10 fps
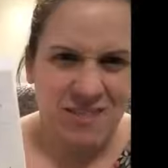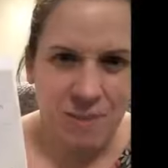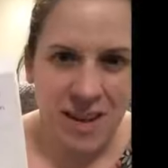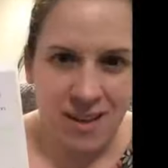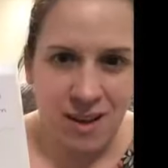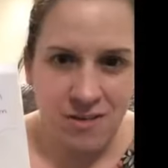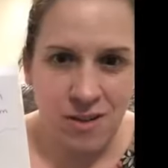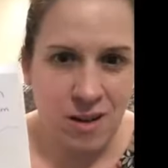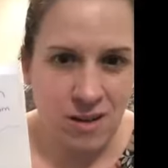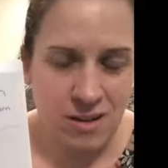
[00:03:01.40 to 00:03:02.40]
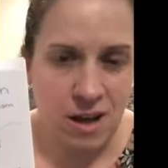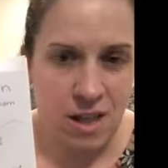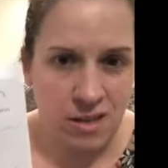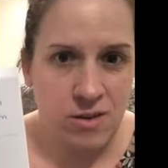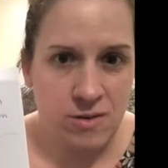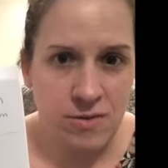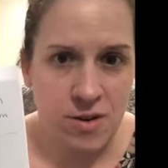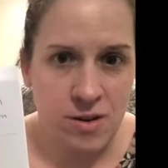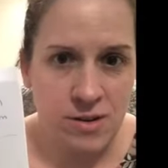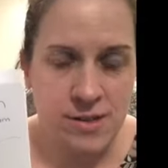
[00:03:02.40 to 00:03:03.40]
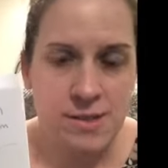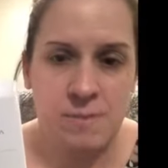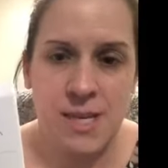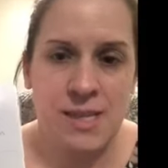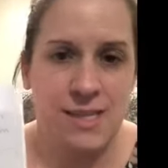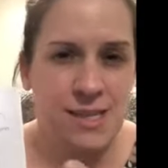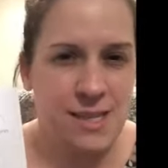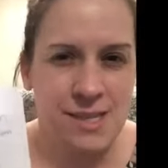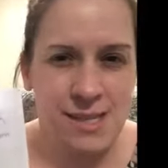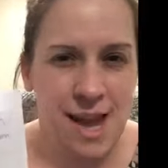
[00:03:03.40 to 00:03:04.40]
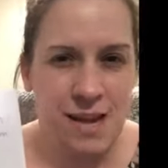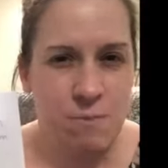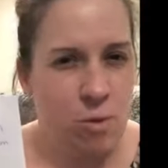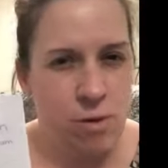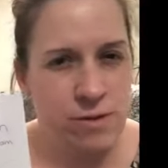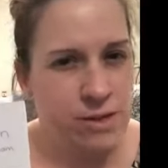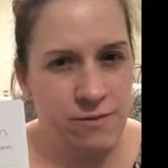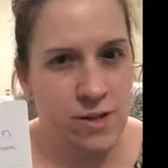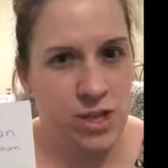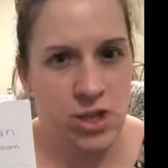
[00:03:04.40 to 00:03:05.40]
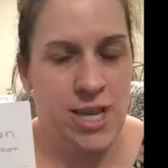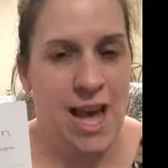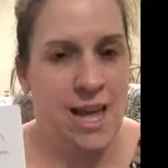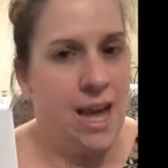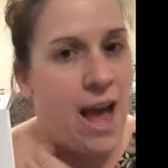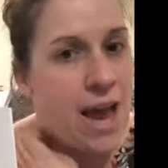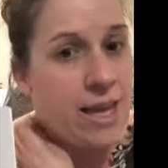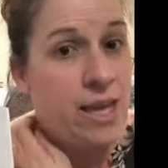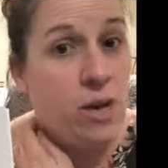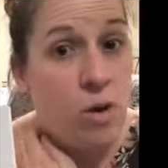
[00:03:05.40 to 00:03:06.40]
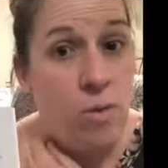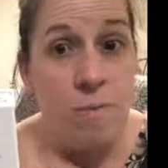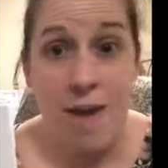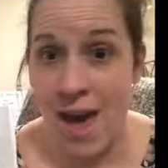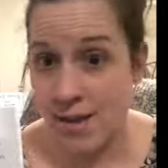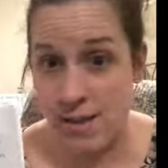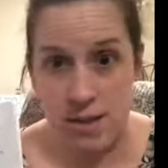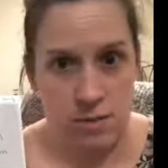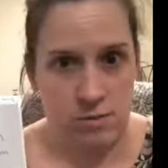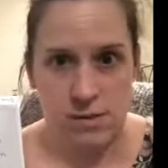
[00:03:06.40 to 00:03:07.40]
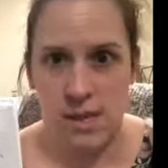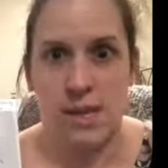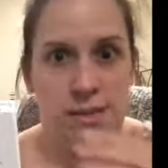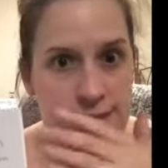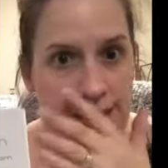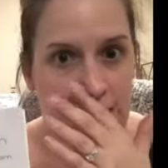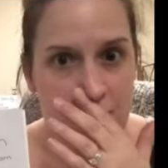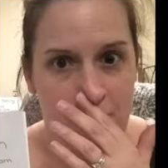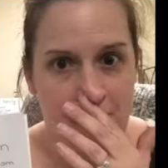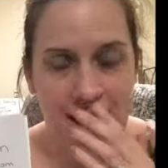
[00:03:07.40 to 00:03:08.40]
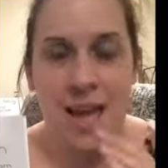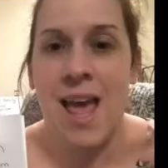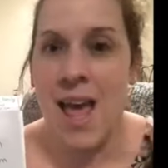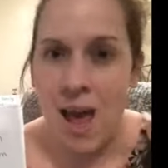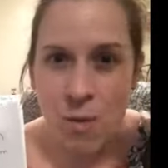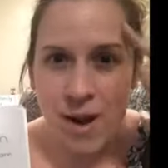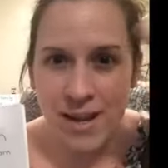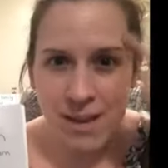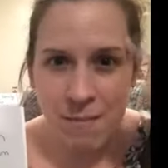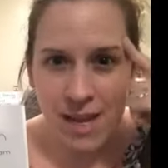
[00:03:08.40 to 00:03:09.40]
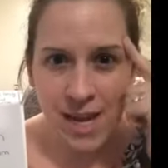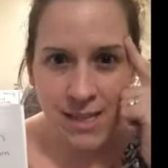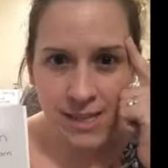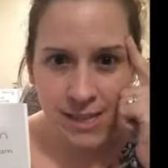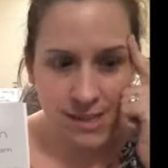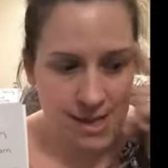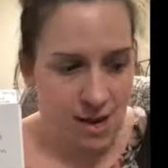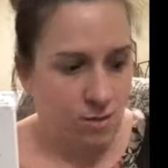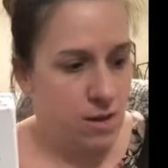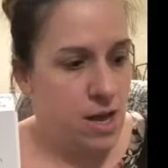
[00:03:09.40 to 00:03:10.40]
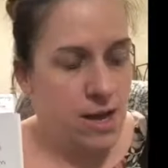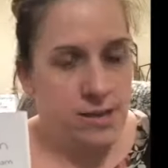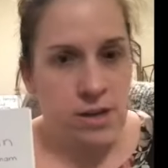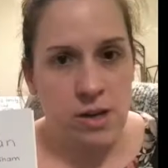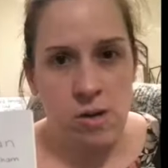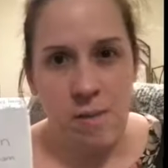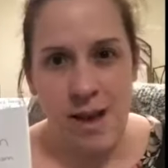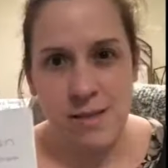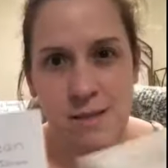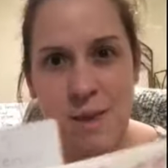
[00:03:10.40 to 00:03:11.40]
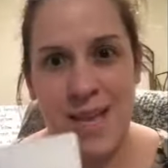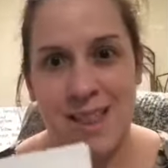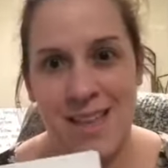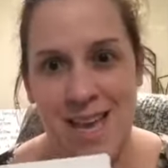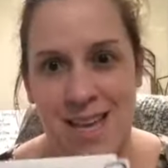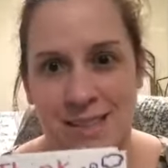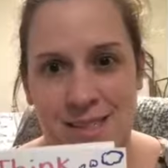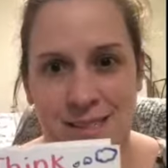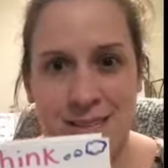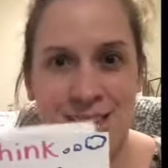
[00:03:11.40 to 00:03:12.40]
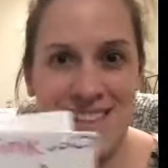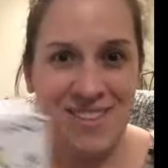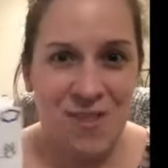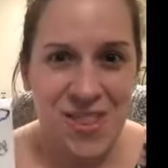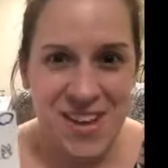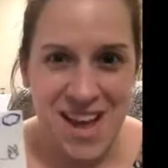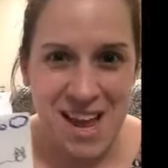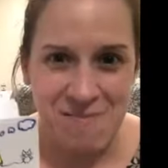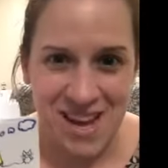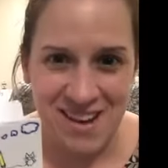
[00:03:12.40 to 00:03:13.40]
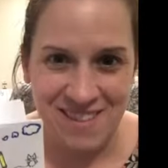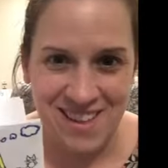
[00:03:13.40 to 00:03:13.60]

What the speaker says: my cover uncolored first because this is not important to finish yet. I can go back to those things later, right? I want to get my ideas out. So I go back to my list, the one that I made